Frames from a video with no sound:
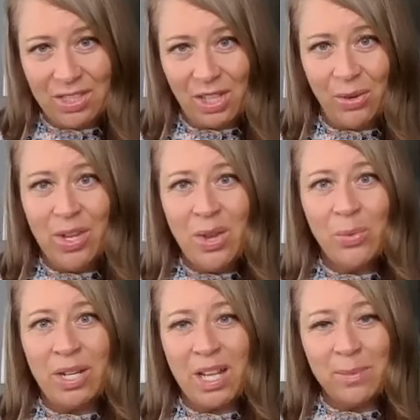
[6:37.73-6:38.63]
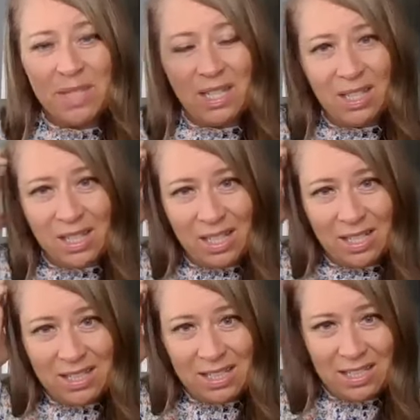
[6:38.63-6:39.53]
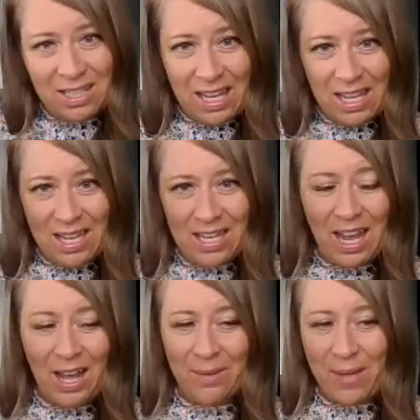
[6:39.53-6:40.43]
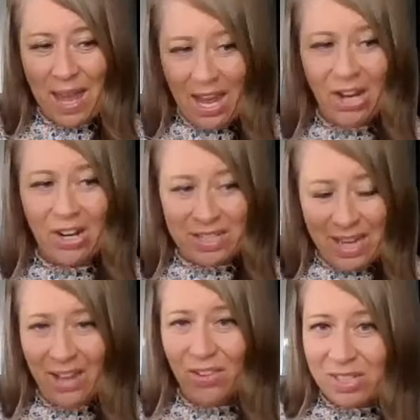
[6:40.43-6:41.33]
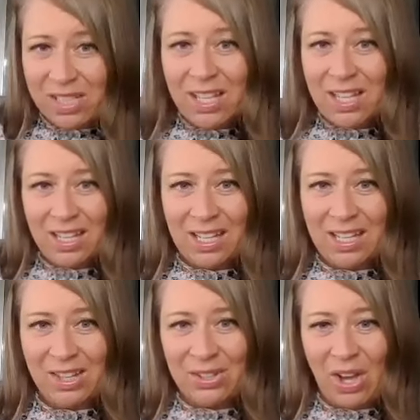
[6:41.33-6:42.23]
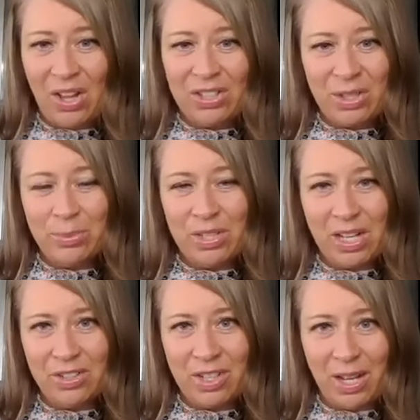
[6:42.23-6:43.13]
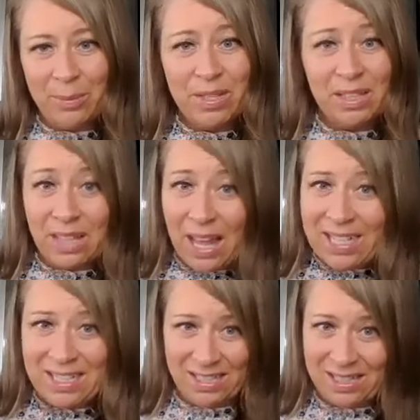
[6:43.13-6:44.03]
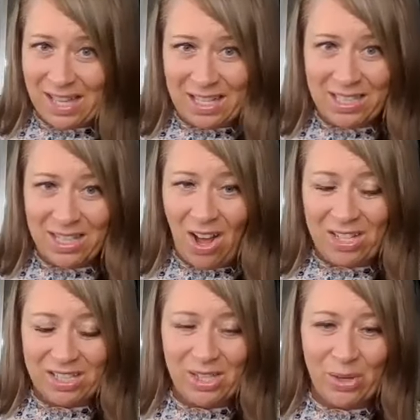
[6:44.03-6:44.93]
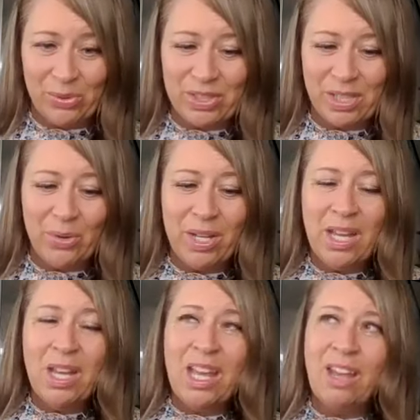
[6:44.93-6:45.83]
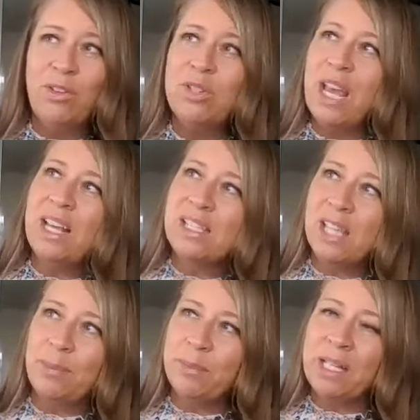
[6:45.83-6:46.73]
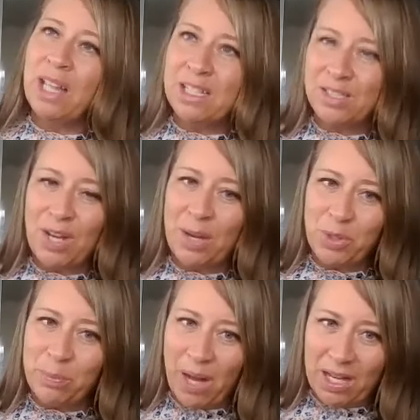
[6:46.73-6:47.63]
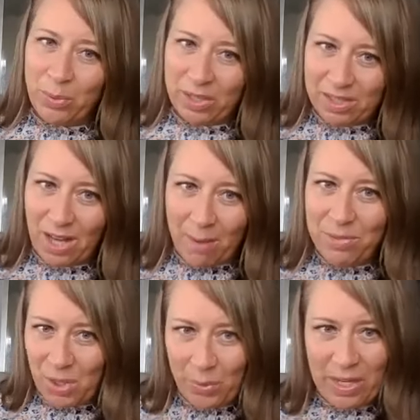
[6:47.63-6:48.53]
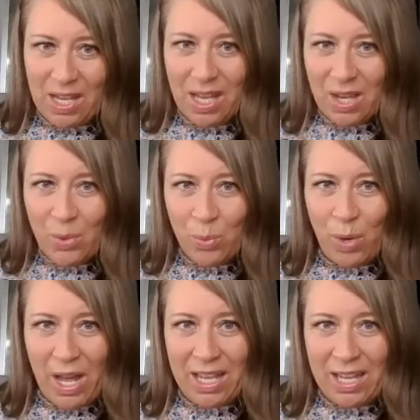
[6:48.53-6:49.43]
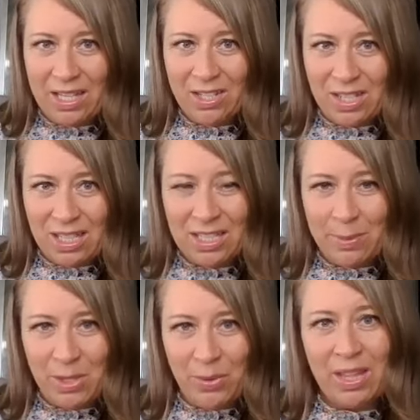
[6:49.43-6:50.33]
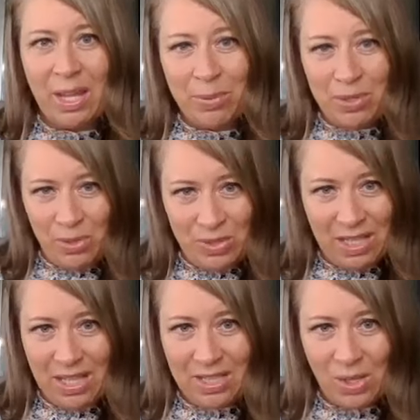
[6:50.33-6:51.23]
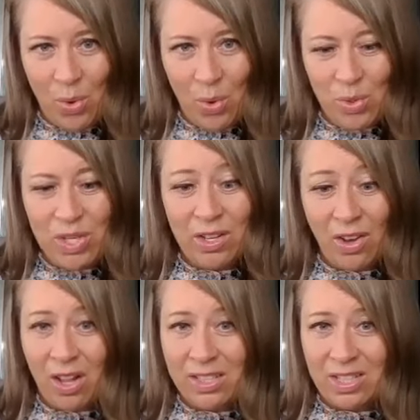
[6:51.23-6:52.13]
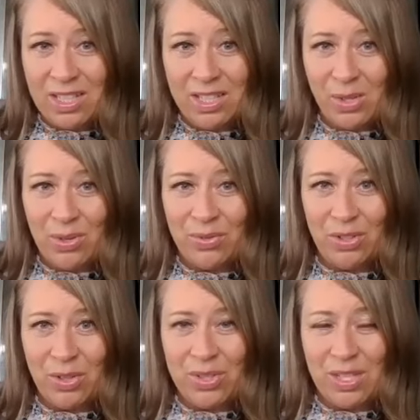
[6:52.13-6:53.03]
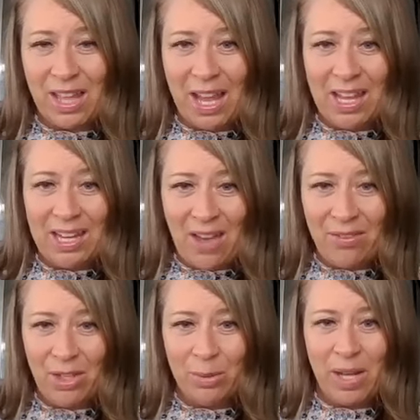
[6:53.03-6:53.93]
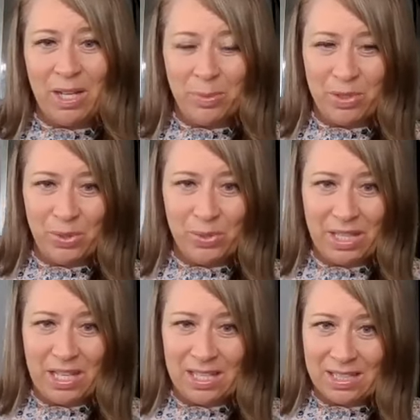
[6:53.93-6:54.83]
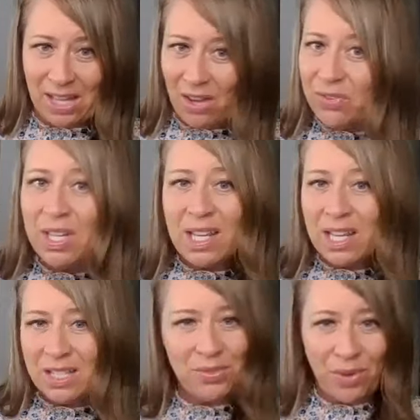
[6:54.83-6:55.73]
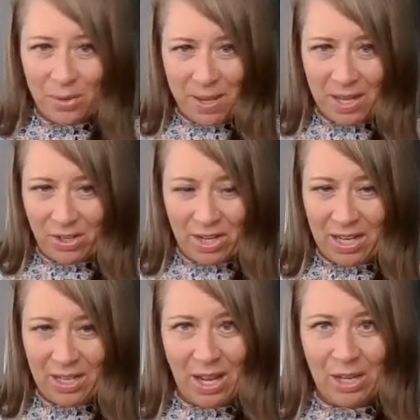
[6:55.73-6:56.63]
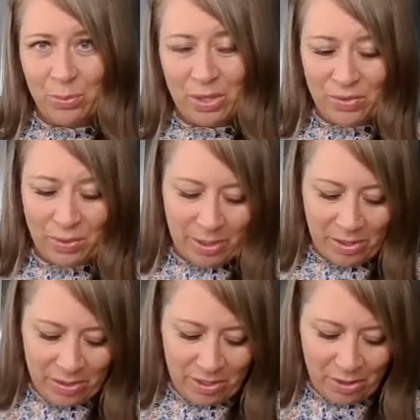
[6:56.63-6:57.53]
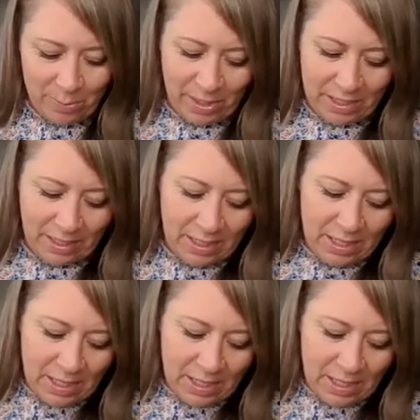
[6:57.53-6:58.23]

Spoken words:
So when it comes to healing skin, hair, nails, getting the collagen production up, light does that on its own. So if you take a supplement, lots of times your body will stop doing what it needs to be doing, like producing its own collagen. So if you're using light and having your body produce it itself, it's far better and it works far better in your body.